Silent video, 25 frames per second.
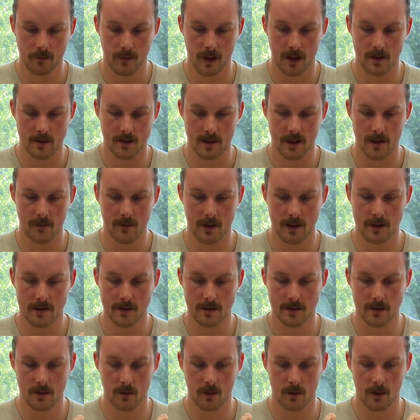And so that
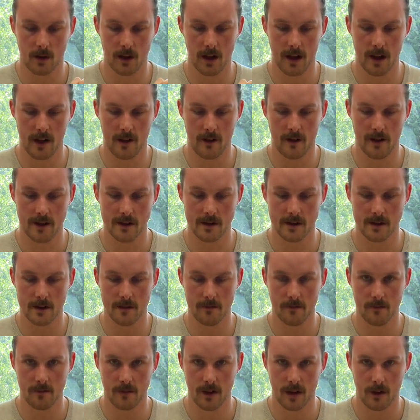means when the air hits
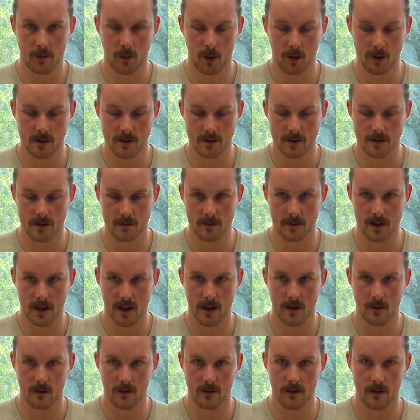them, it pushes them
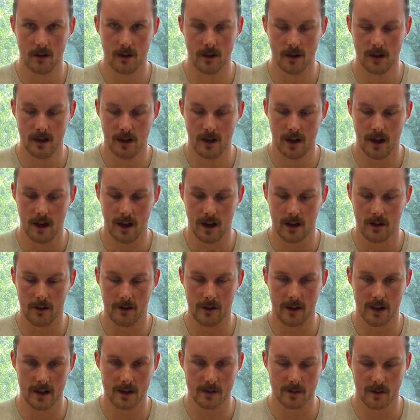down,
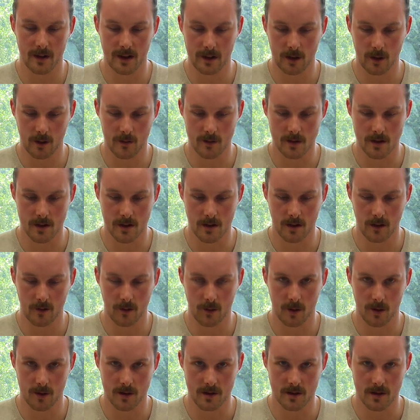and the next blade comes along,
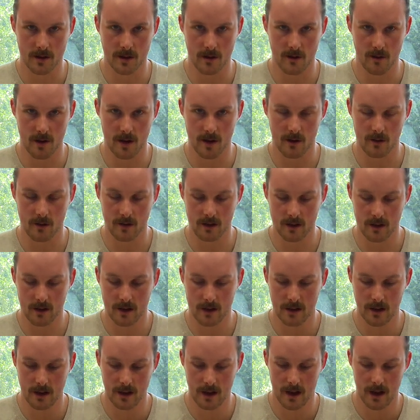pushes it around.
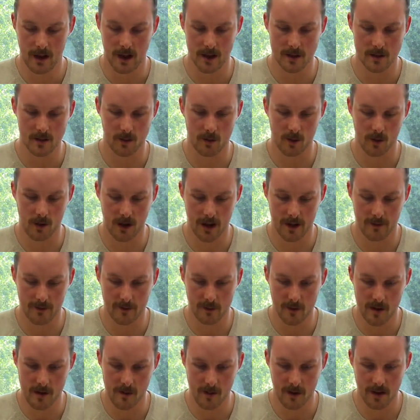And so we want to have
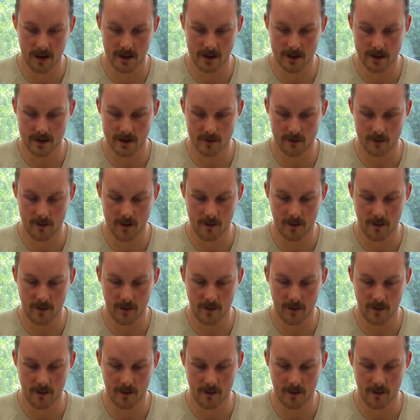three blades.